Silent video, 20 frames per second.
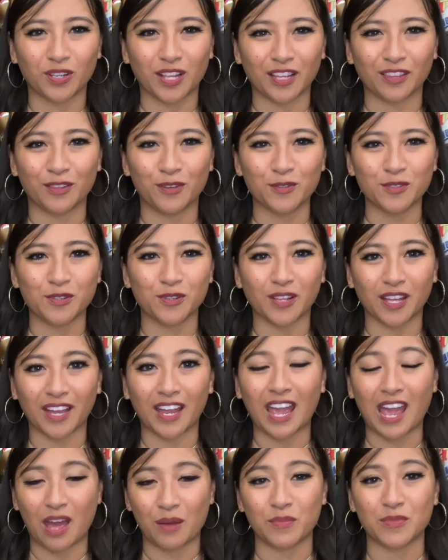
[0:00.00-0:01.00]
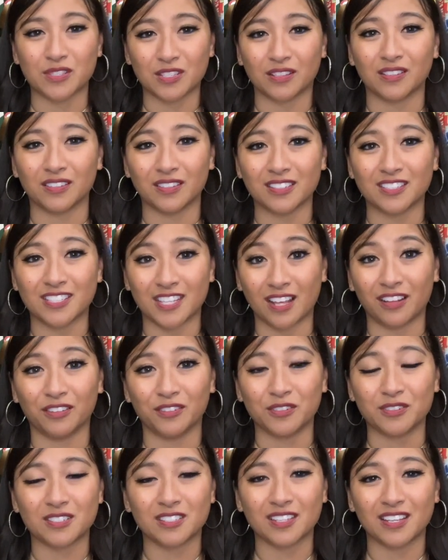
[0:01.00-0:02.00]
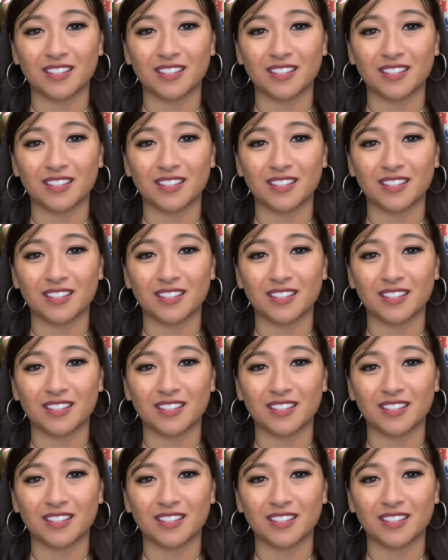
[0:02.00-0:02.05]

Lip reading: Like those are like Amazon sellers,